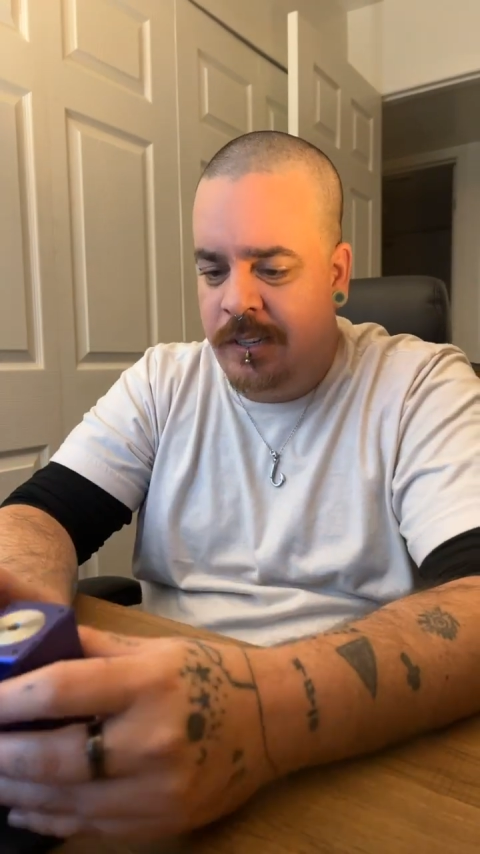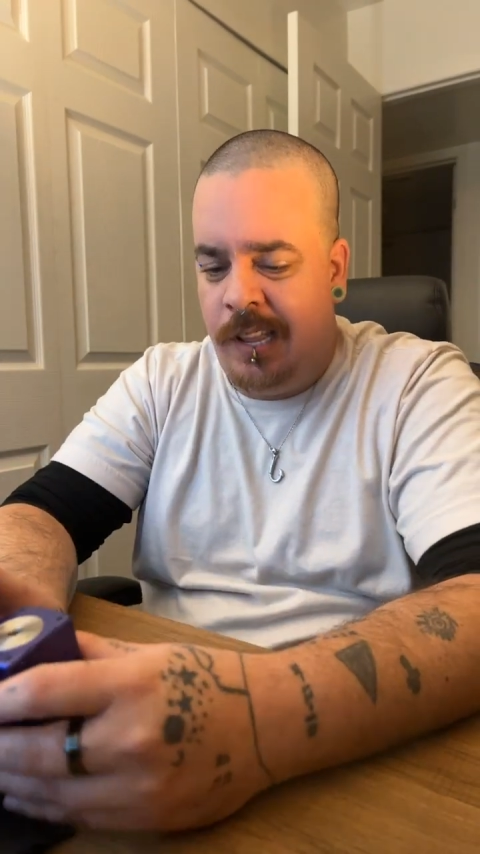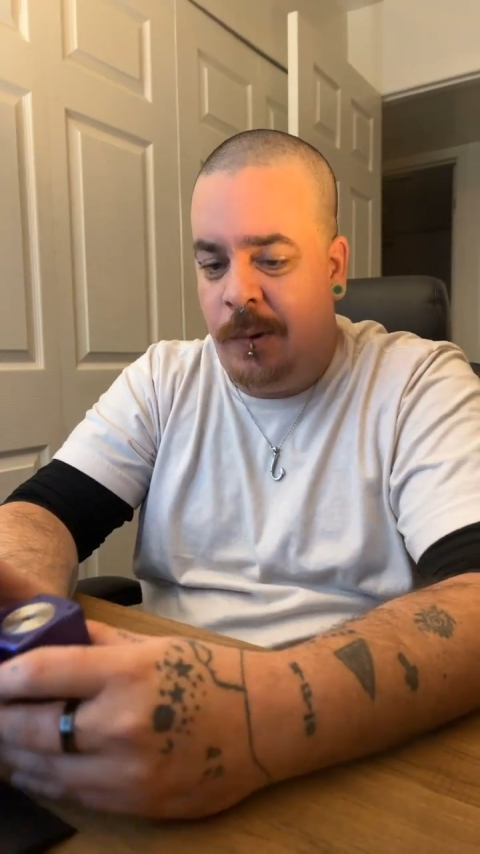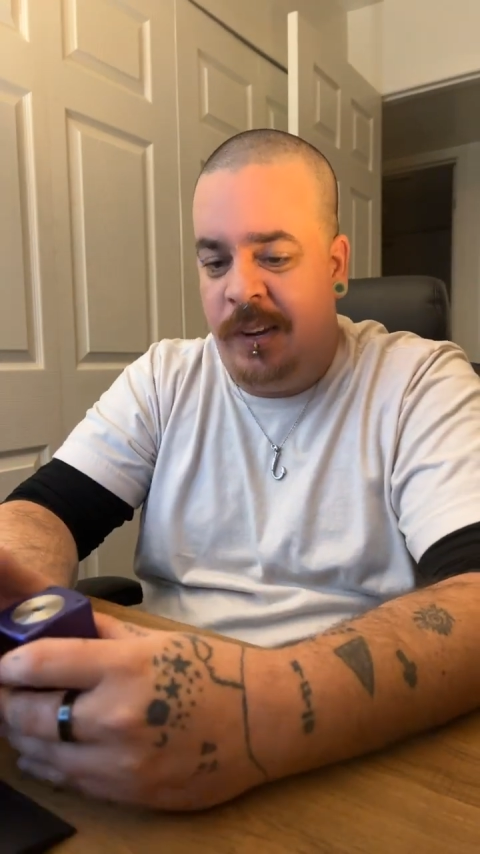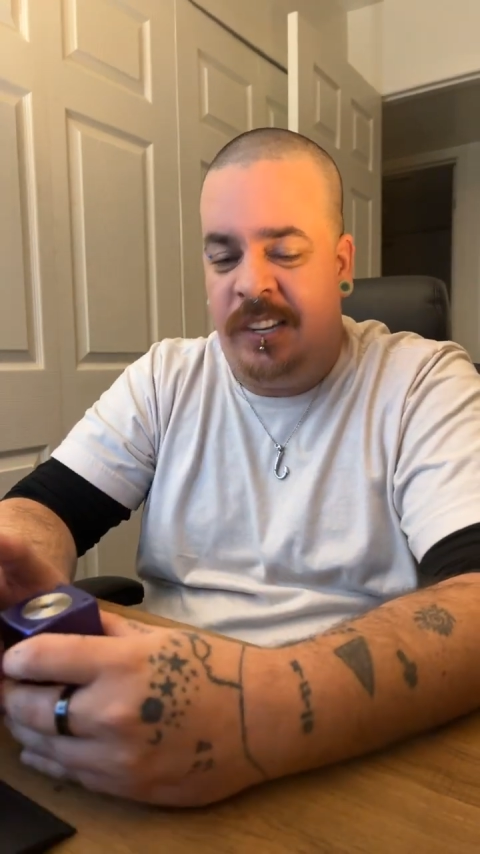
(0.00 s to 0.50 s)

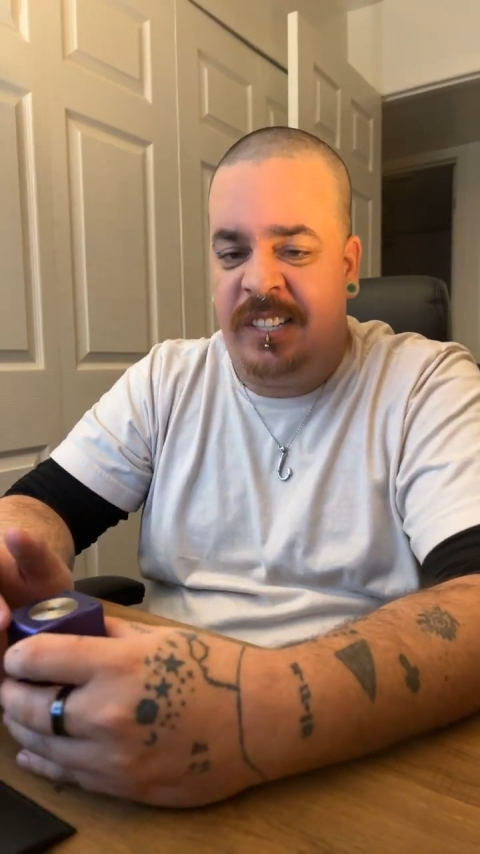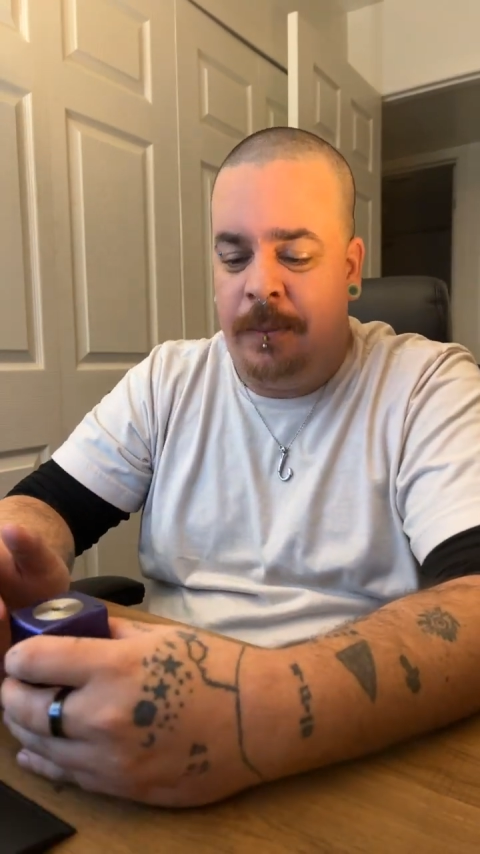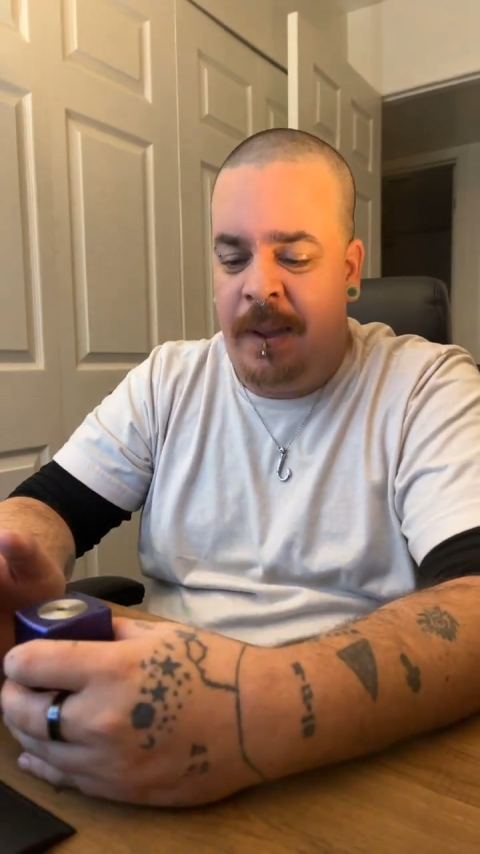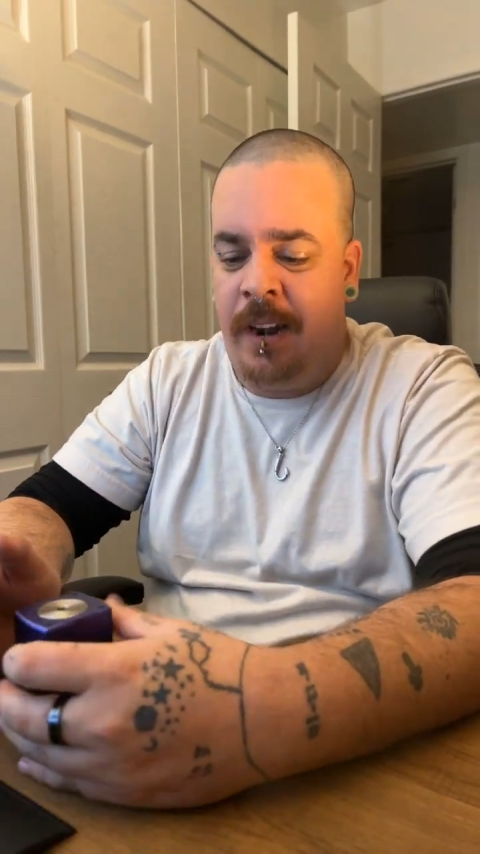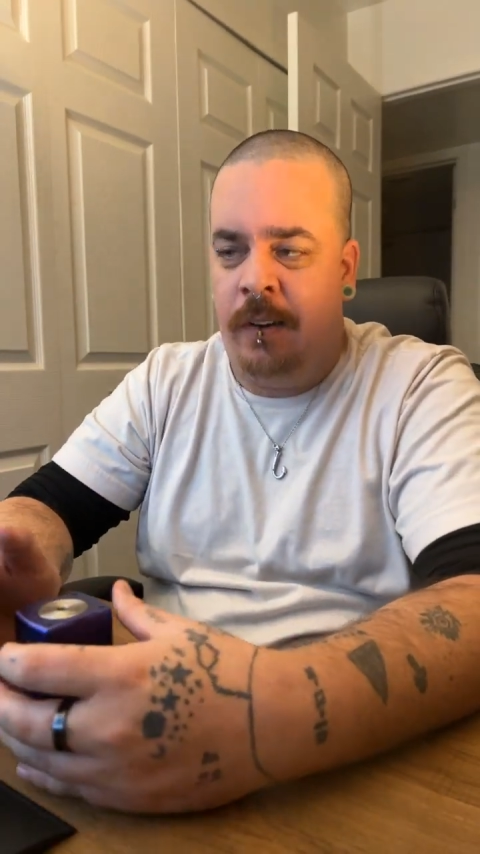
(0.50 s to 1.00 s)
That way you can
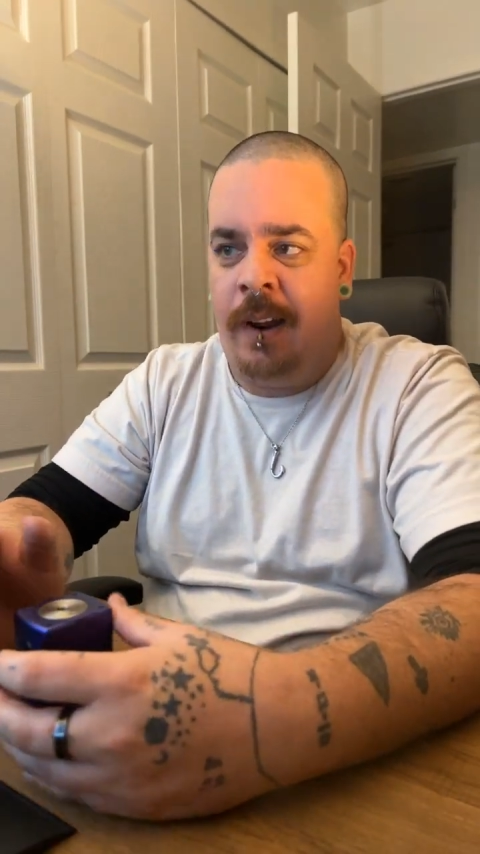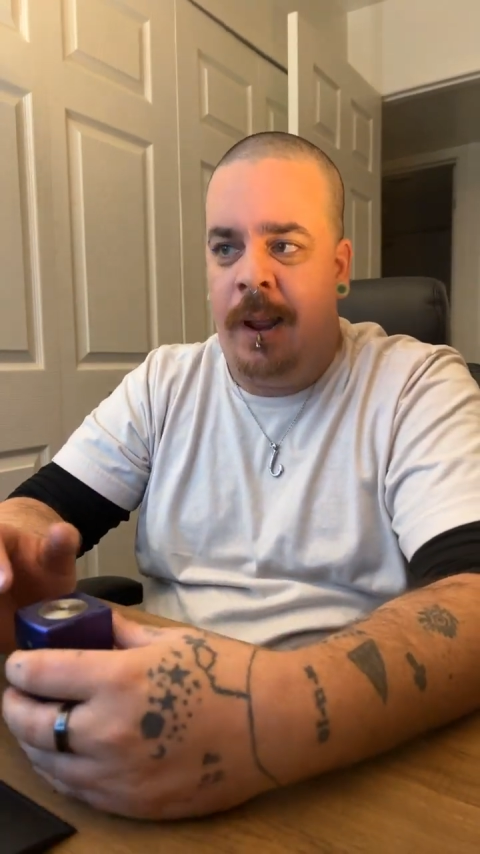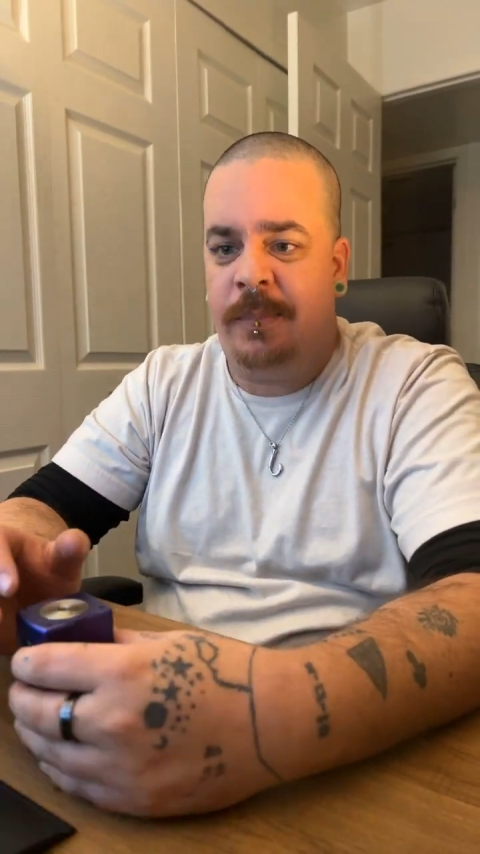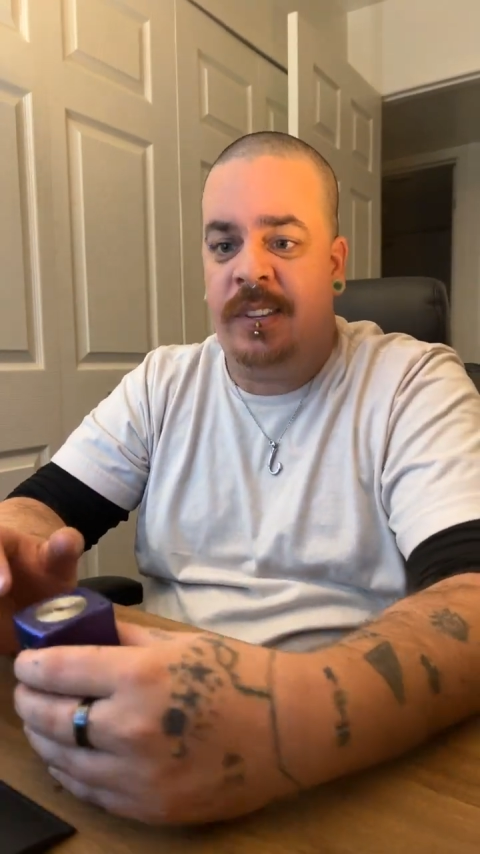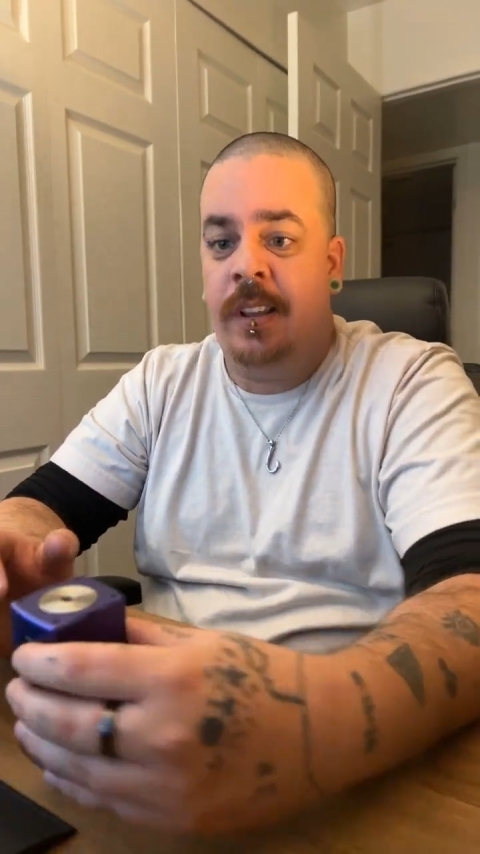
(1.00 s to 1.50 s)
see battery
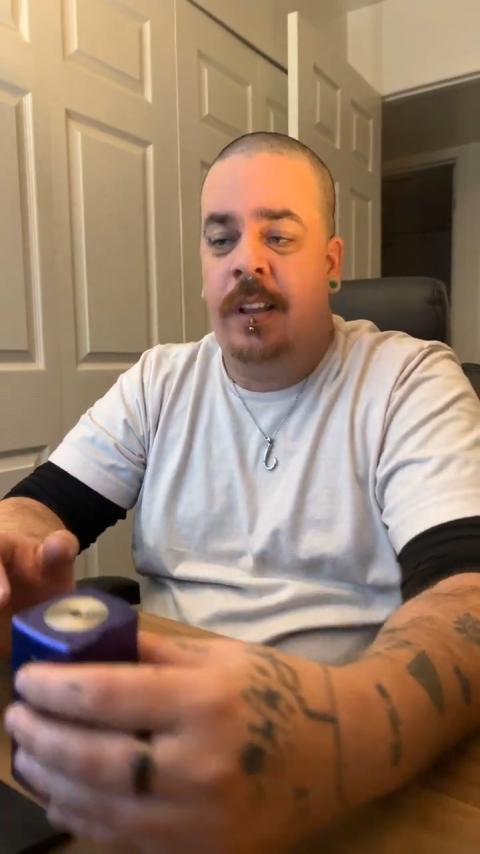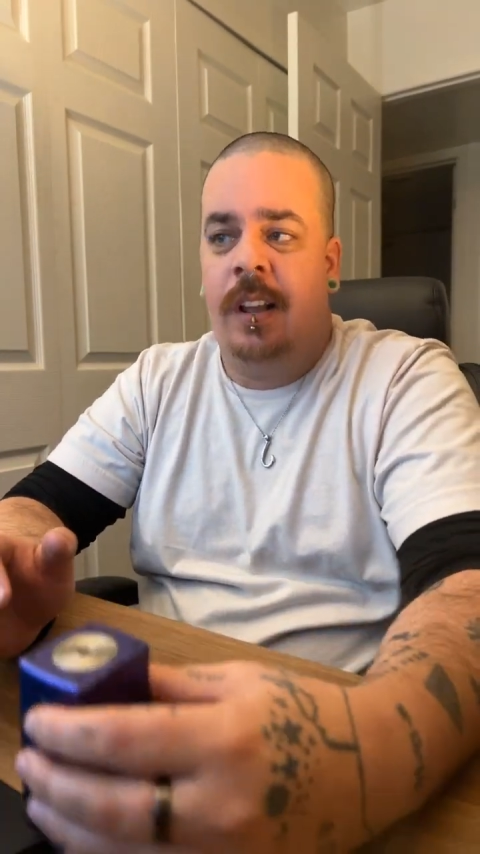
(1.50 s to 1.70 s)
wraps.